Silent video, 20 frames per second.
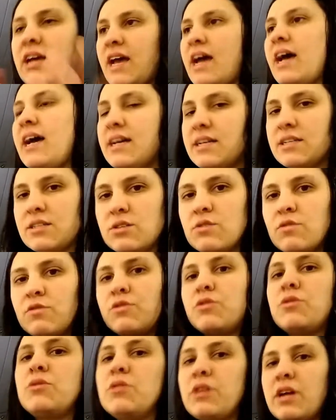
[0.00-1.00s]
as
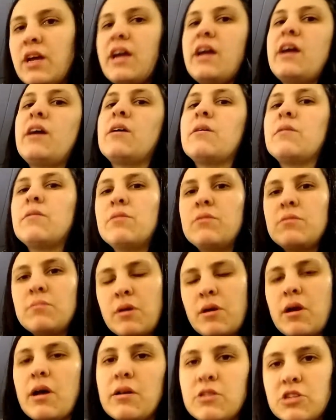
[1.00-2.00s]
food, air,
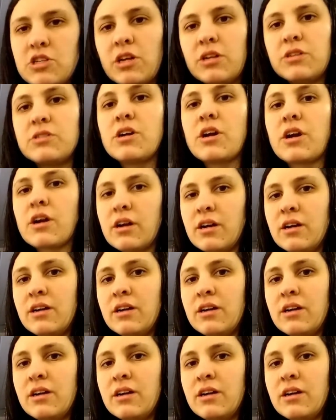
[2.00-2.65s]
shelter.